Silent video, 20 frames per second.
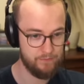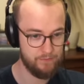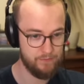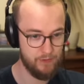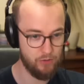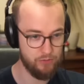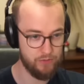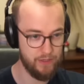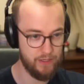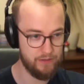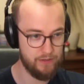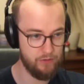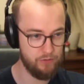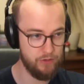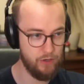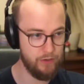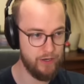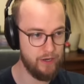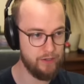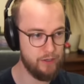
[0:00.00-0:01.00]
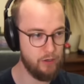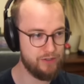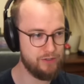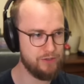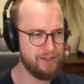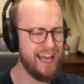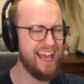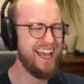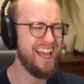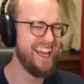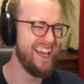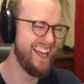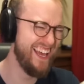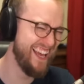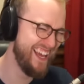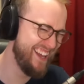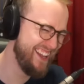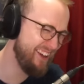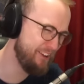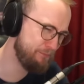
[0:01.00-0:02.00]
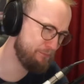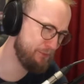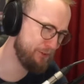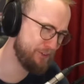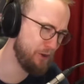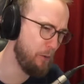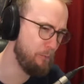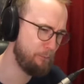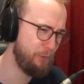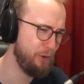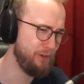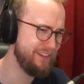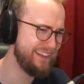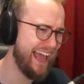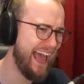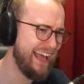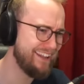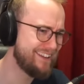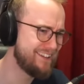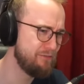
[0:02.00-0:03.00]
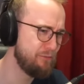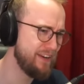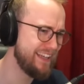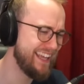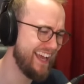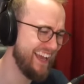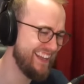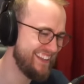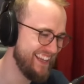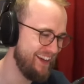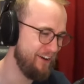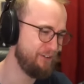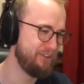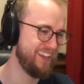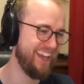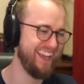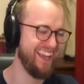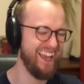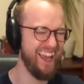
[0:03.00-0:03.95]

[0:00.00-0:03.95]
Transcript: Oh no, no, no, no! Don't pull that. We need. Okay.